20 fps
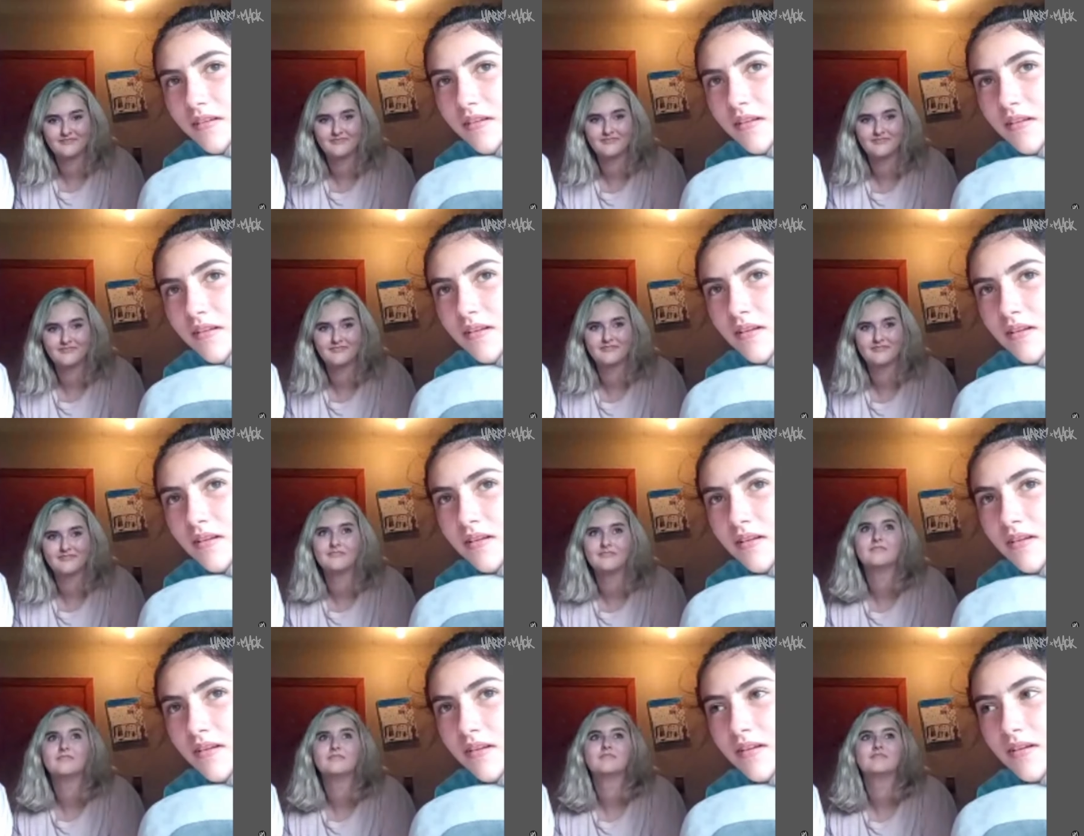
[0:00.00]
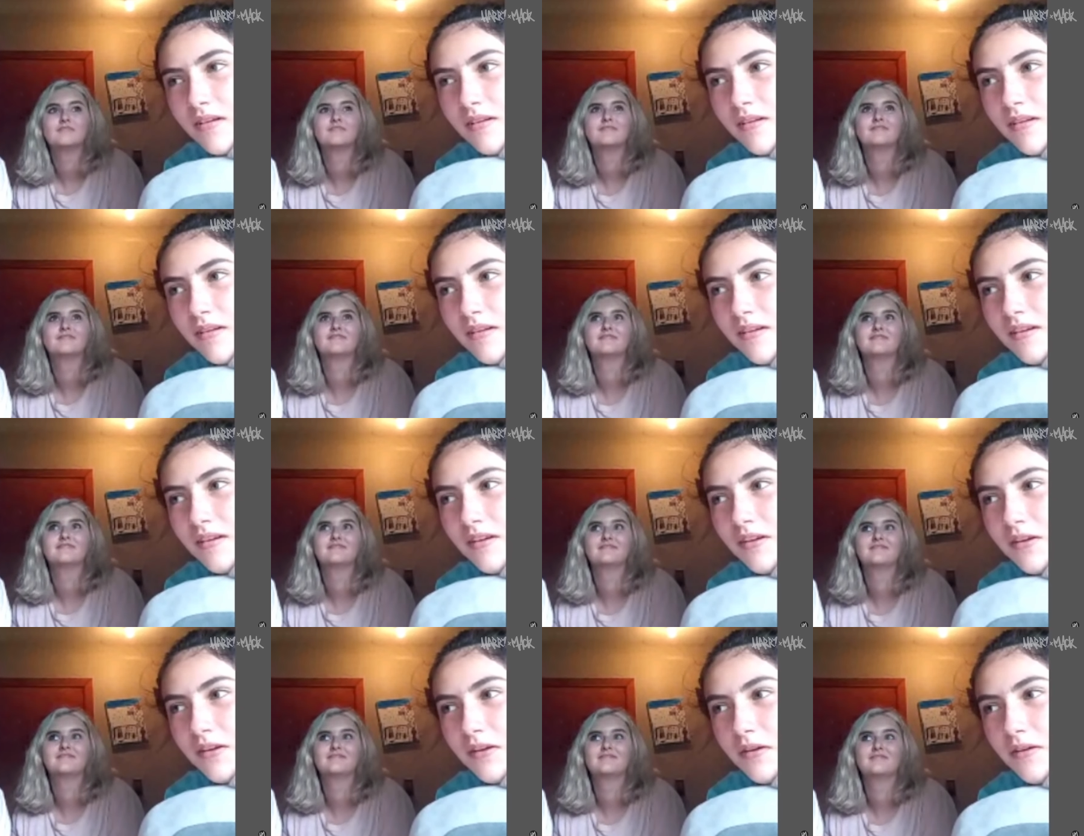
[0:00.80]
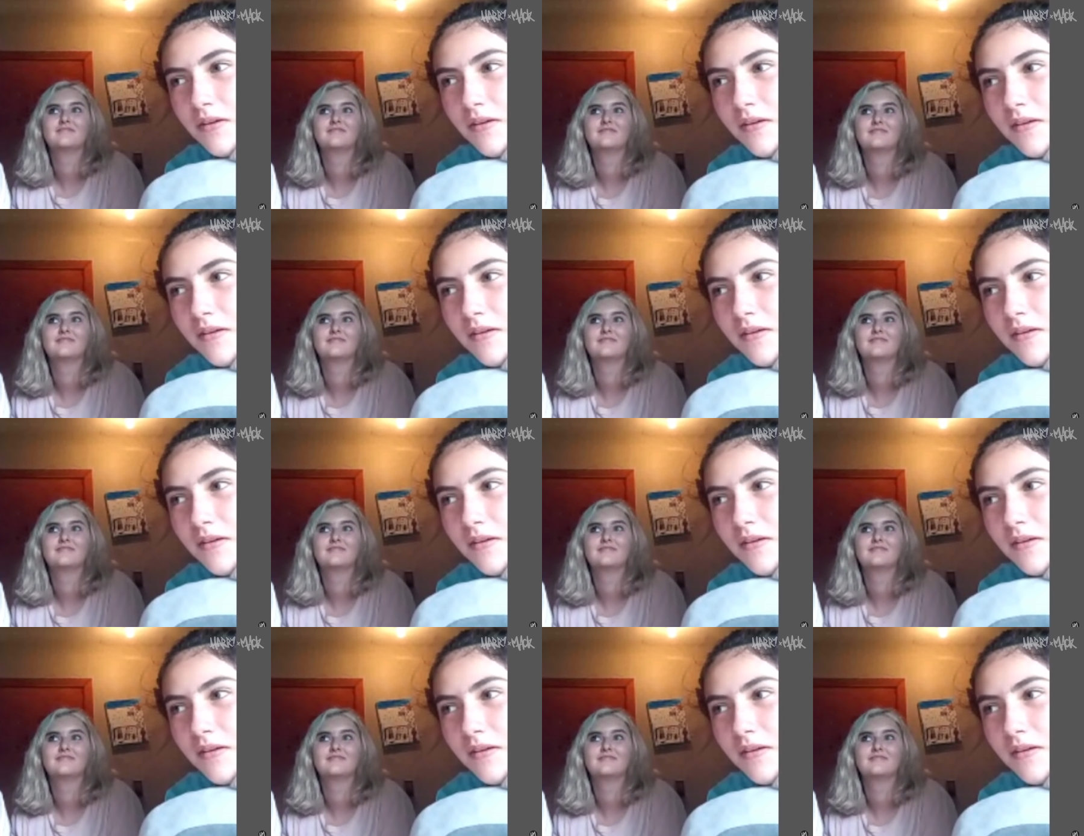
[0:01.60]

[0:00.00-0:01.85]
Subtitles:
Nothing is said.